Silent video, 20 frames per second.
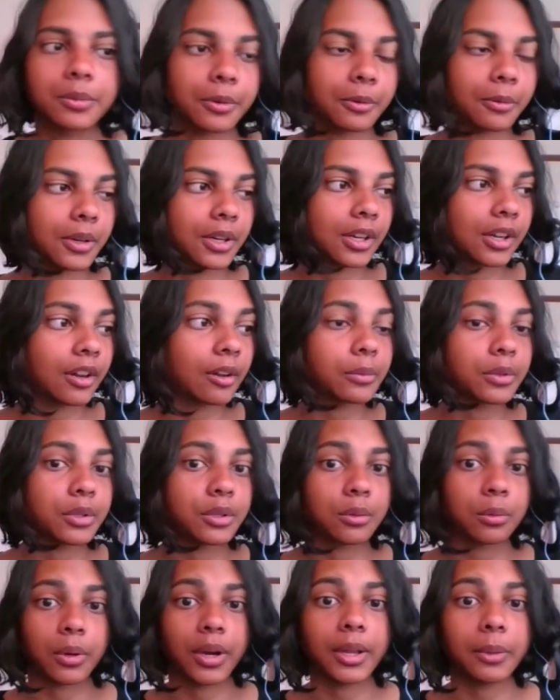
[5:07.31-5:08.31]
but when it comes
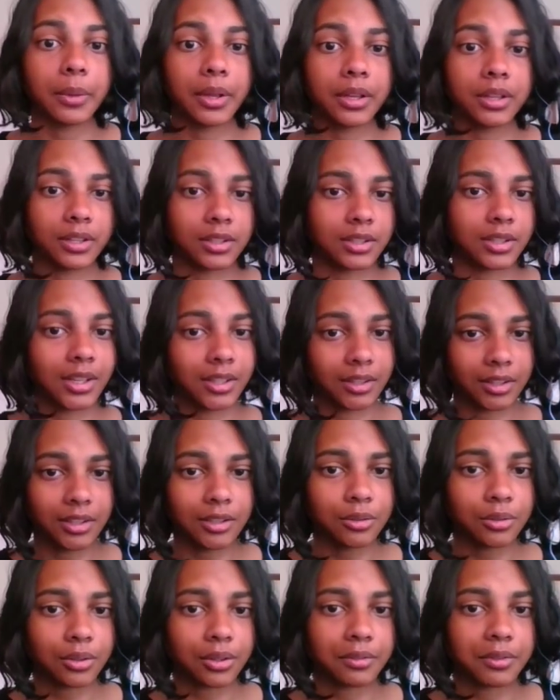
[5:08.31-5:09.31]
to white men and saying
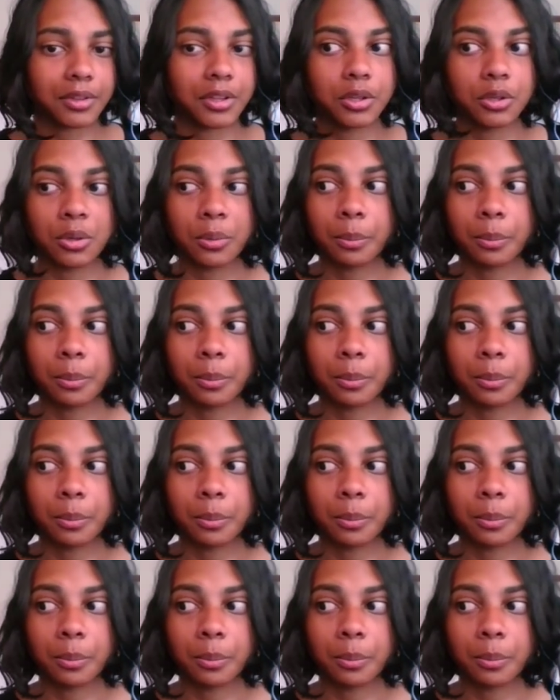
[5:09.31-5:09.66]
this sort of thing,